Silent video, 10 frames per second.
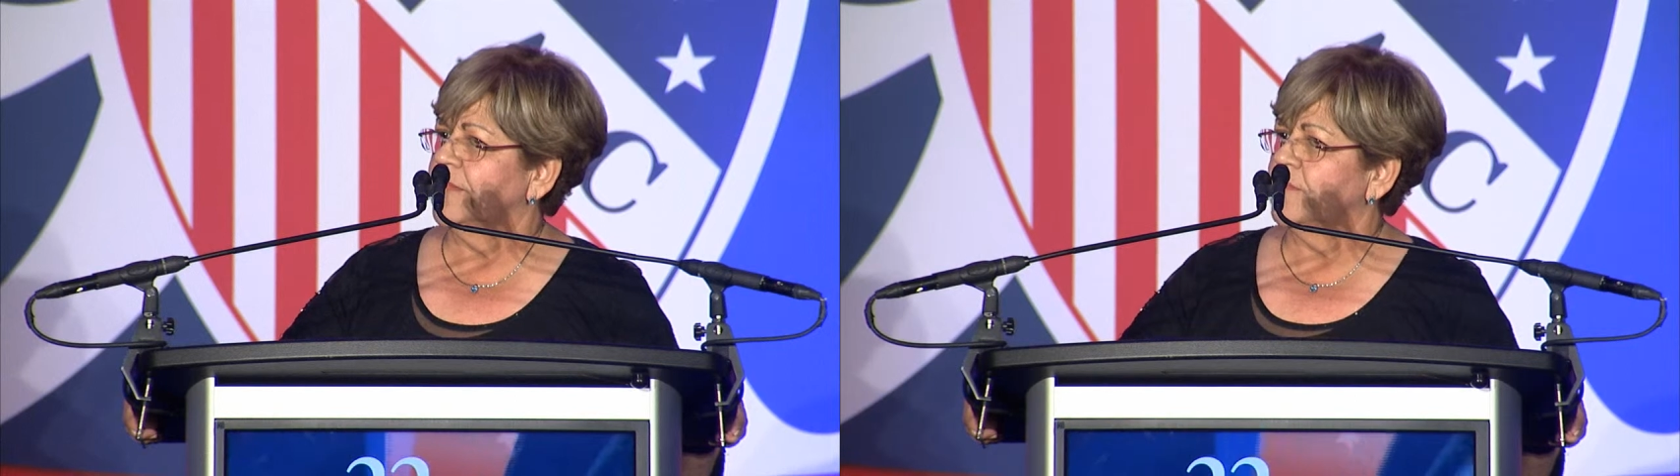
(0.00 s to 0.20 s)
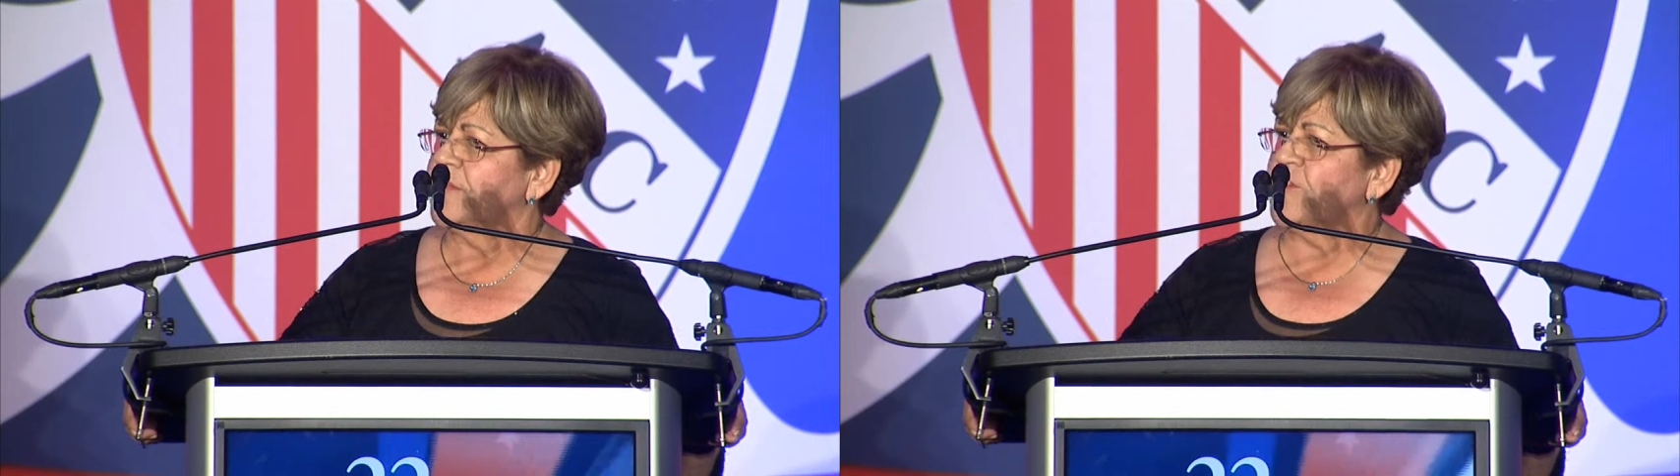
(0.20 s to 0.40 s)

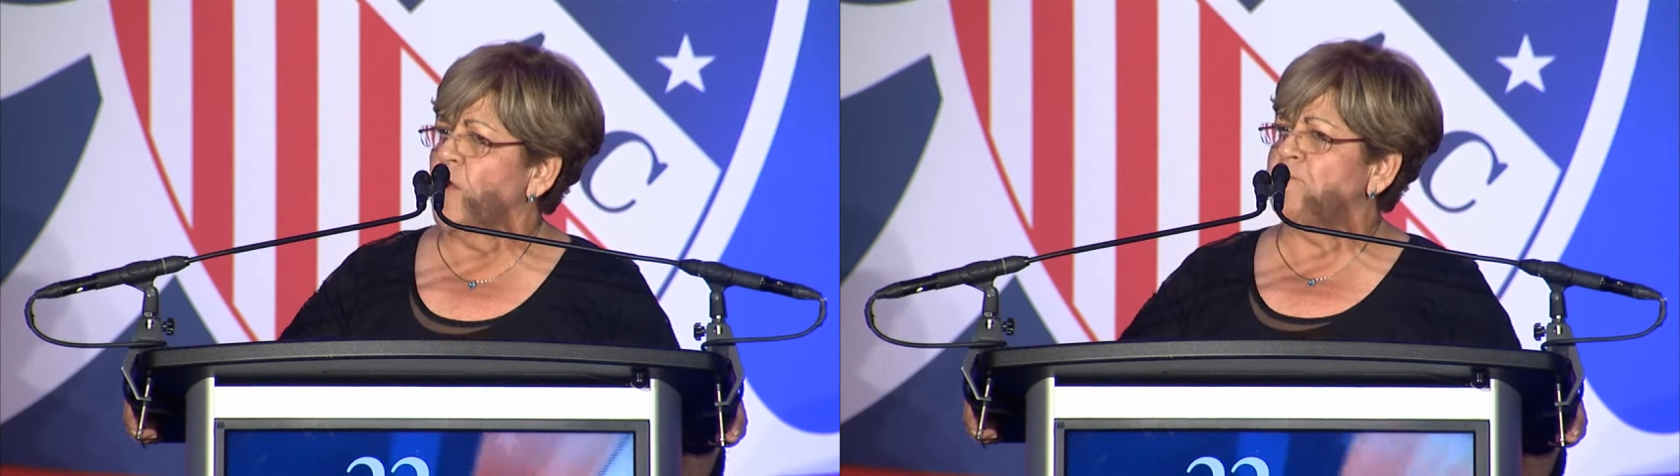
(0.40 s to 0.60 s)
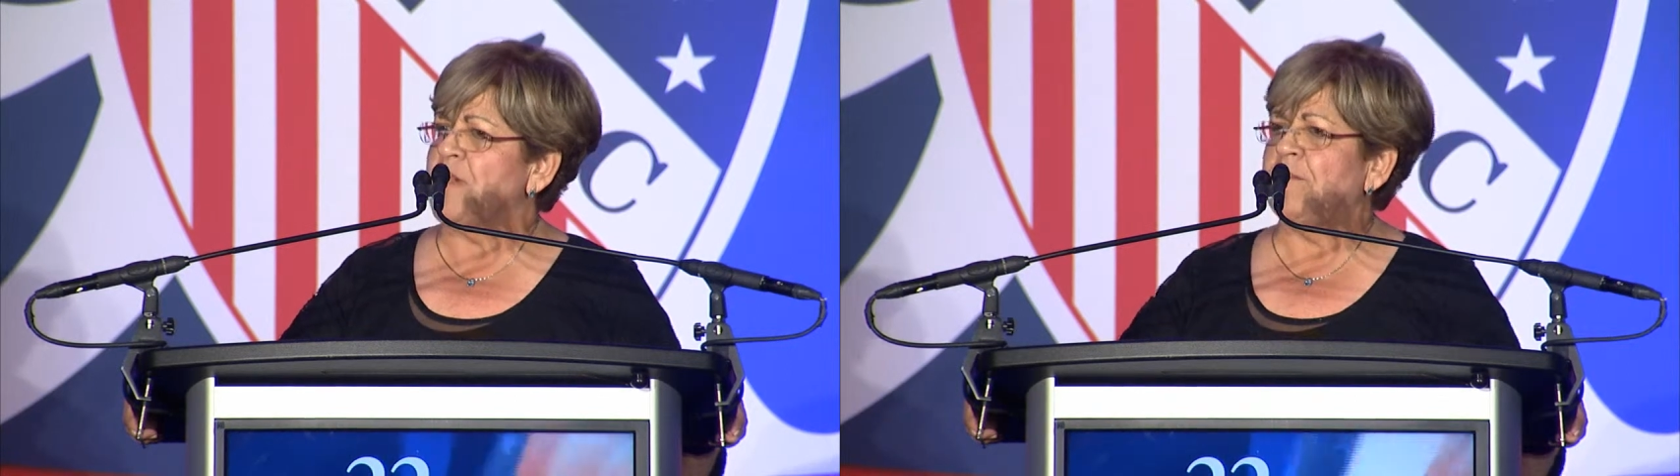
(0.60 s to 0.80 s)
Some
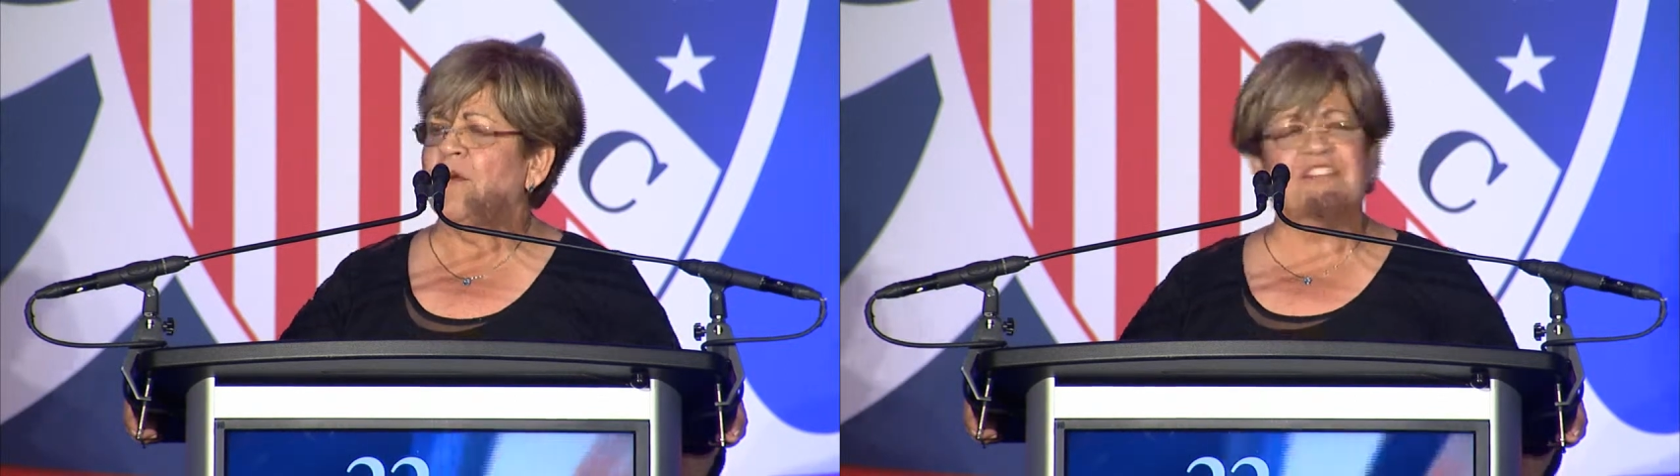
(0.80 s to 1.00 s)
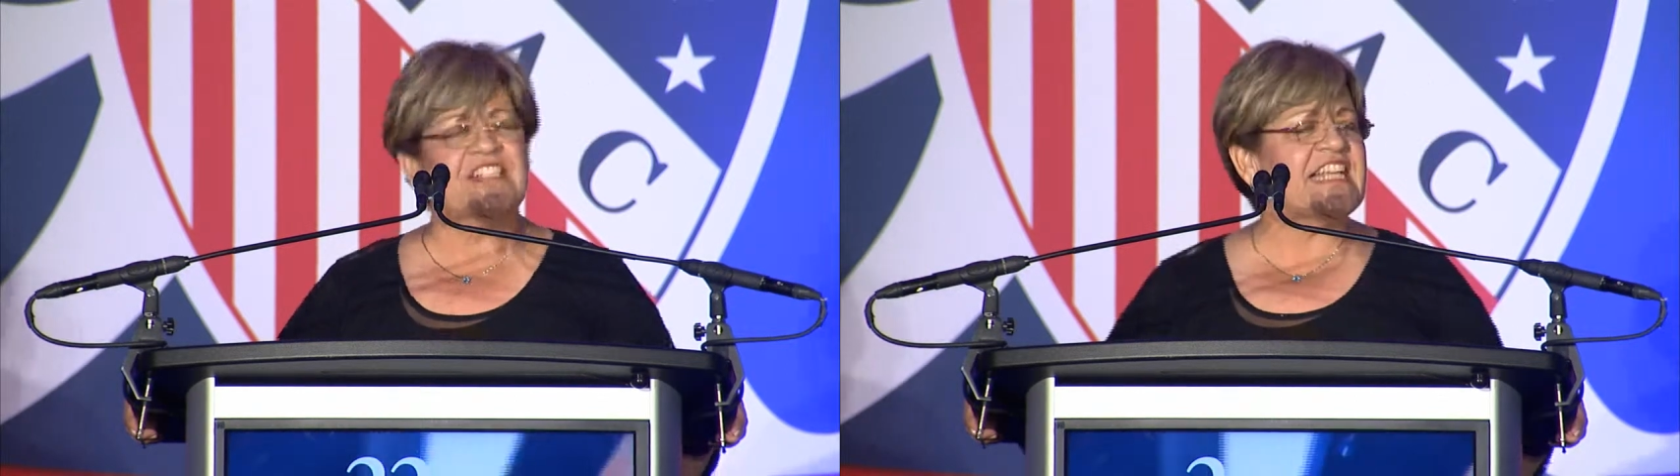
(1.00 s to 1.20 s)
people
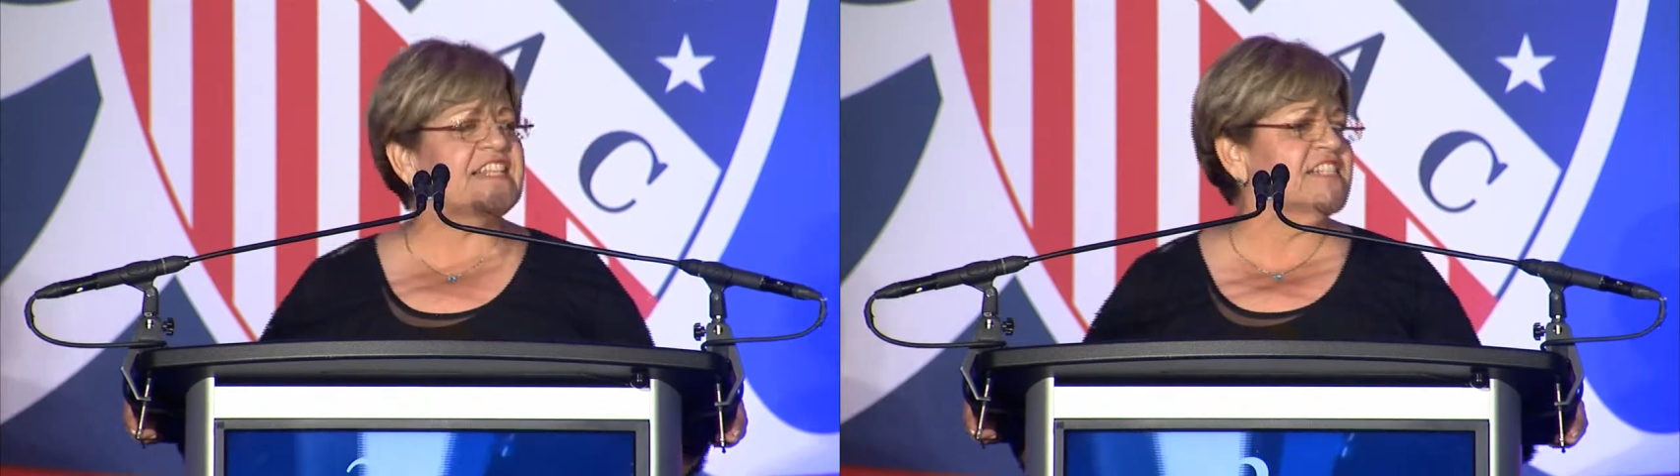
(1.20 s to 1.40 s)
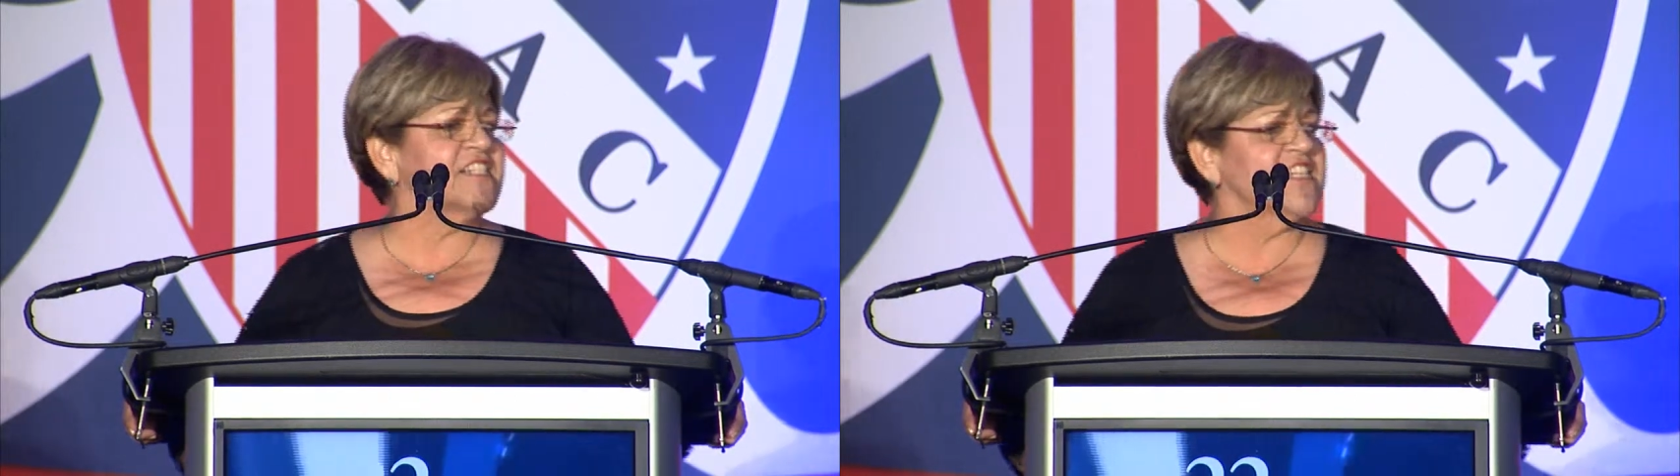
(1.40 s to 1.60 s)
see
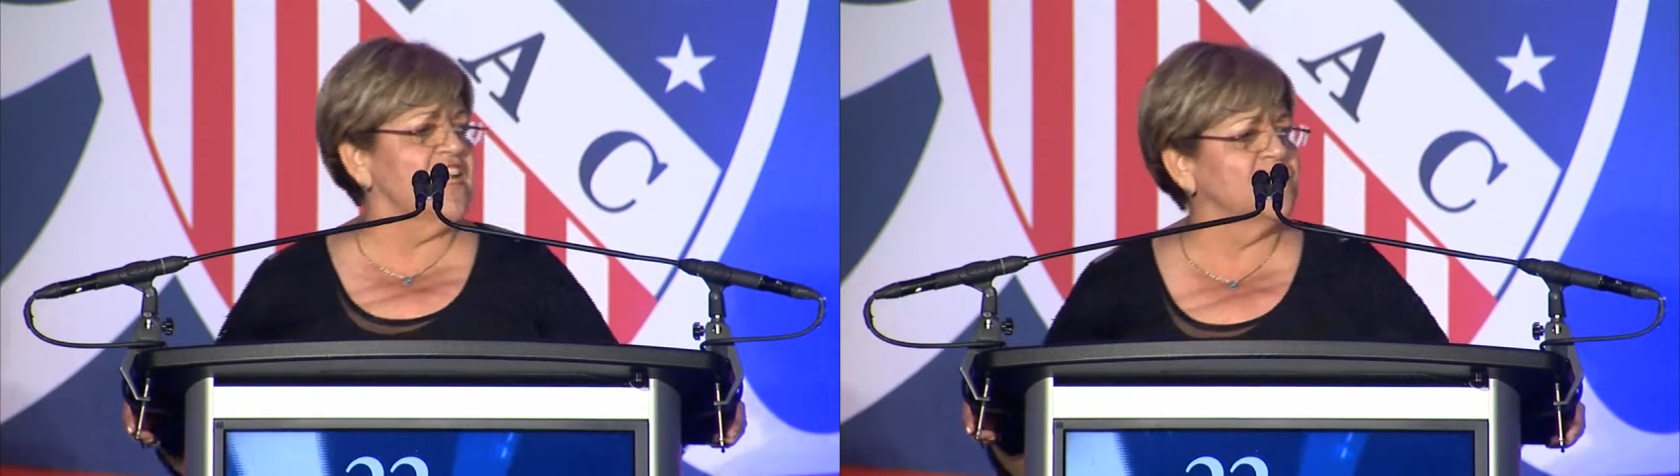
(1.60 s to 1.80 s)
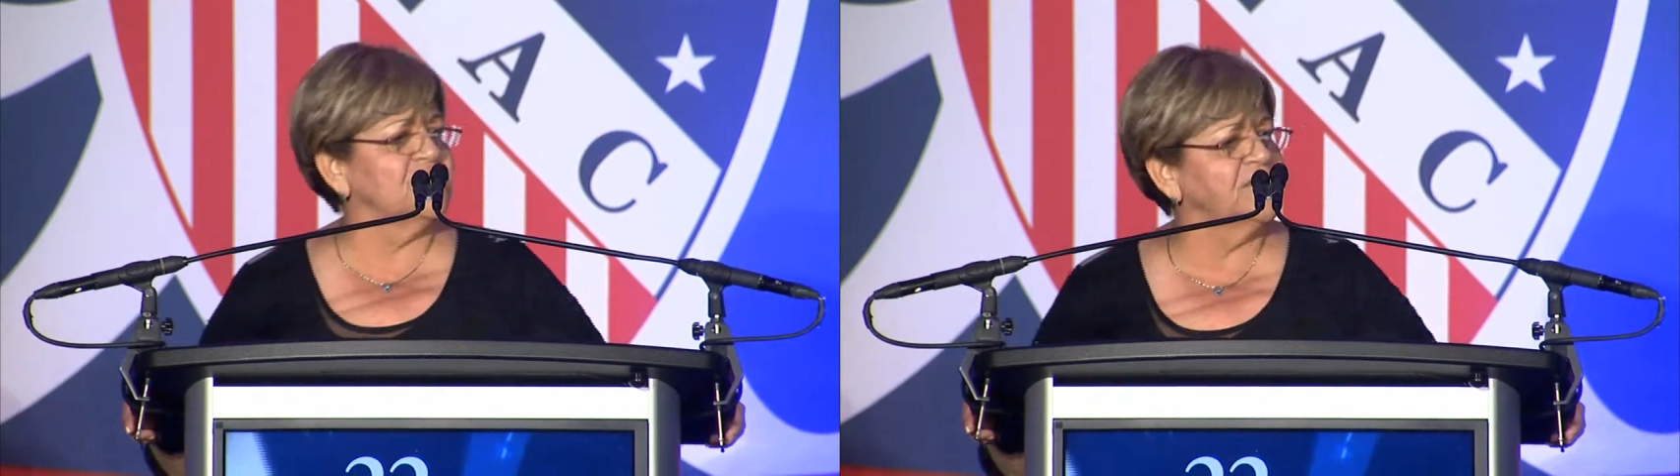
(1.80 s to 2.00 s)

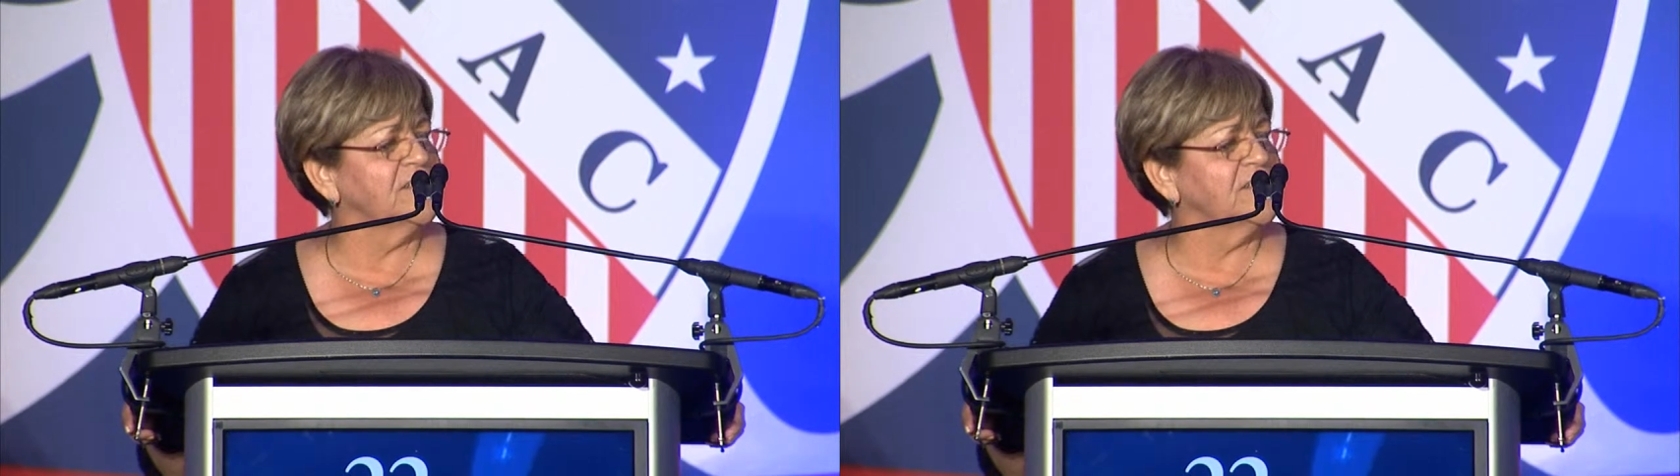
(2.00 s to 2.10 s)
themselves